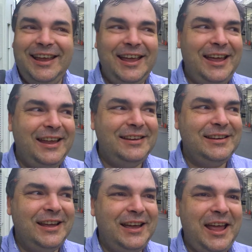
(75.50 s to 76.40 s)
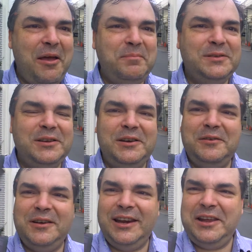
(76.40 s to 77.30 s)
And
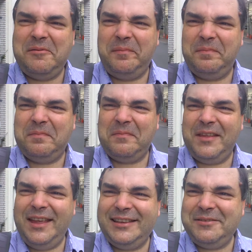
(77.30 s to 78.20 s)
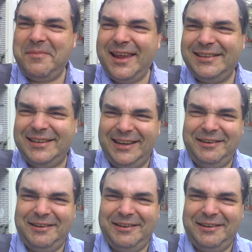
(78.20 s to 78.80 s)
absolutely, it's amazing.